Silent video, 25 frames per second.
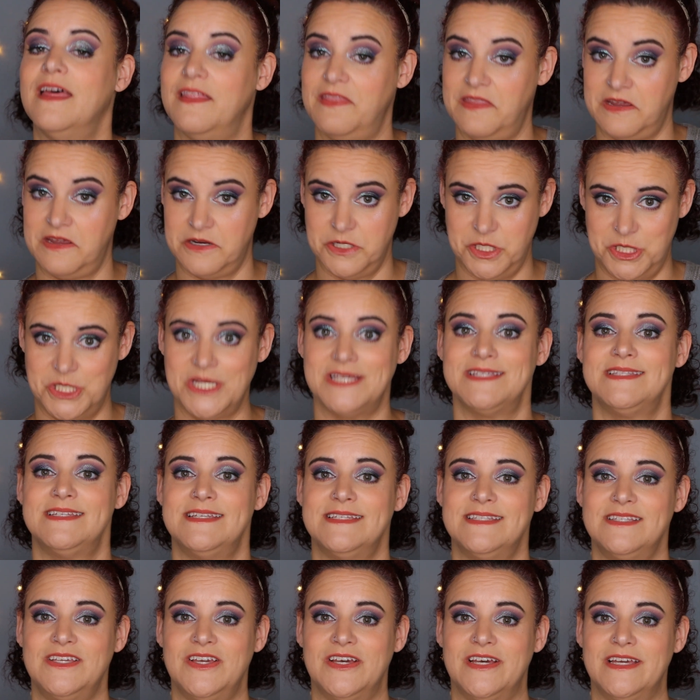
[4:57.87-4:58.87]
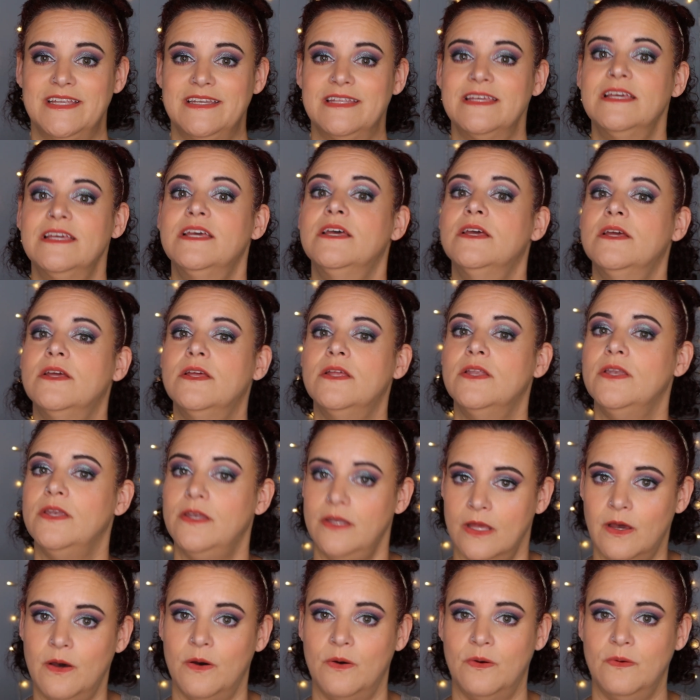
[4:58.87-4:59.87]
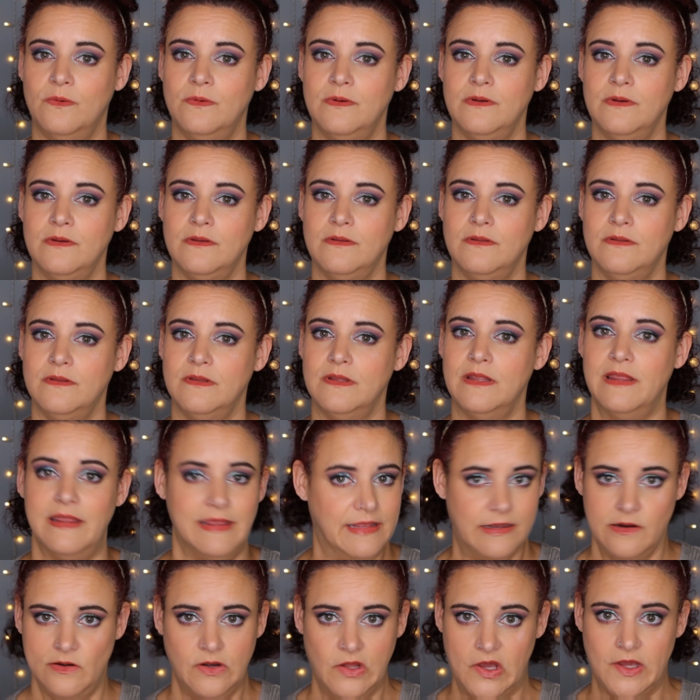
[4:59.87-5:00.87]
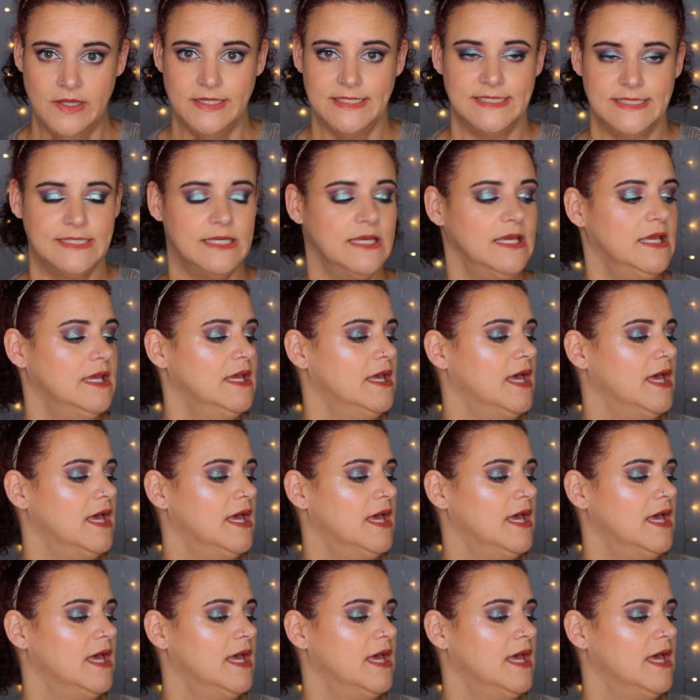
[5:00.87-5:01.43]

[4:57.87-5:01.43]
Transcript: and they're just as good. No, they're not.